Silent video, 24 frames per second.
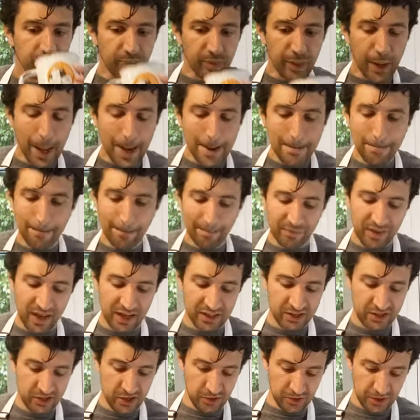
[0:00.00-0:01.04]
that's so
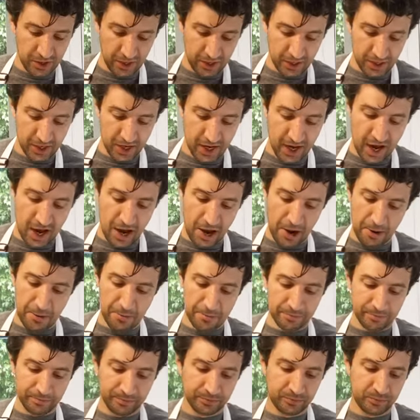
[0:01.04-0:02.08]
good. Um,
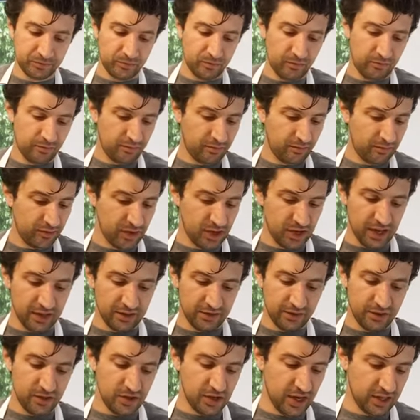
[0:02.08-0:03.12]
you get you get the
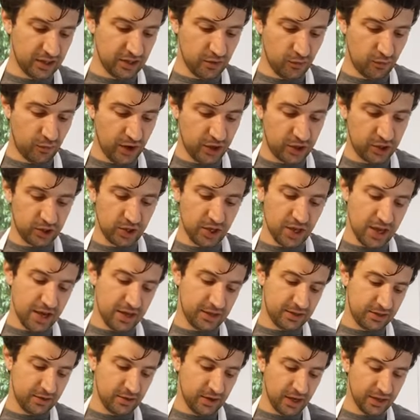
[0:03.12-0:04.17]
richness, you get
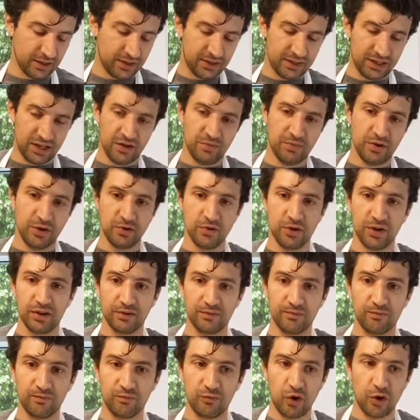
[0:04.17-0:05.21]
cinnamon, you get
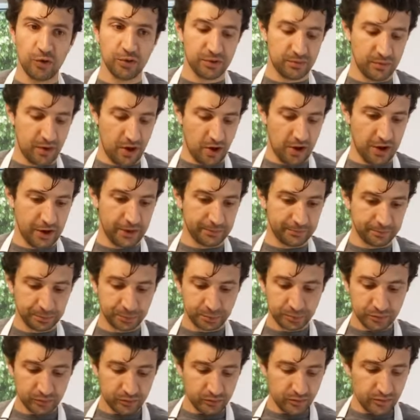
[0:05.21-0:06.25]
rosemary.
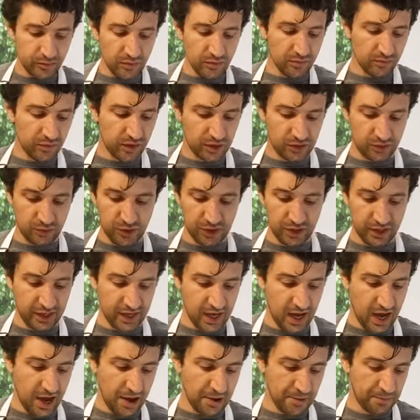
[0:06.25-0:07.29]
It's really um,
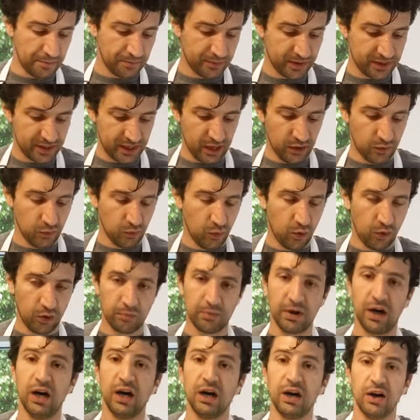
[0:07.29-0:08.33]
it's like a warm hug on a
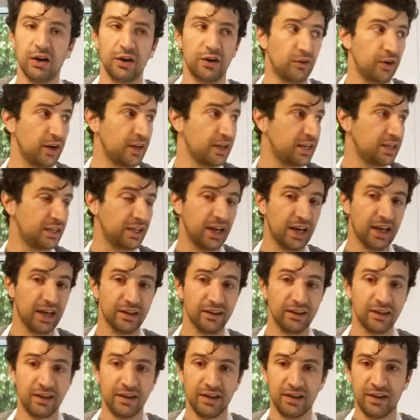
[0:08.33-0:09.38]
rainy day, and
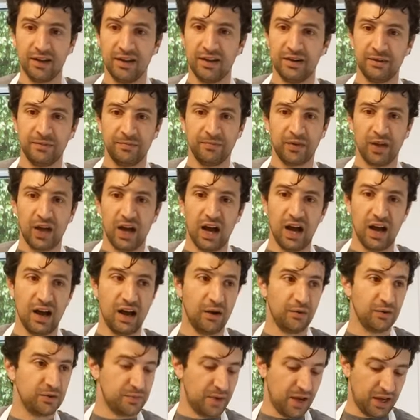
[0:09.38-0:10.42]
uh, I was making
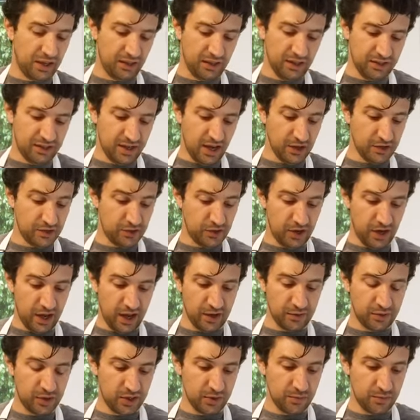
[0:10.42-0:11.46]
this yesterday,
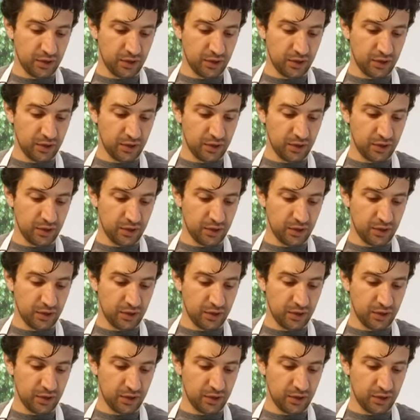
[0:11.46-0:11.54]
playing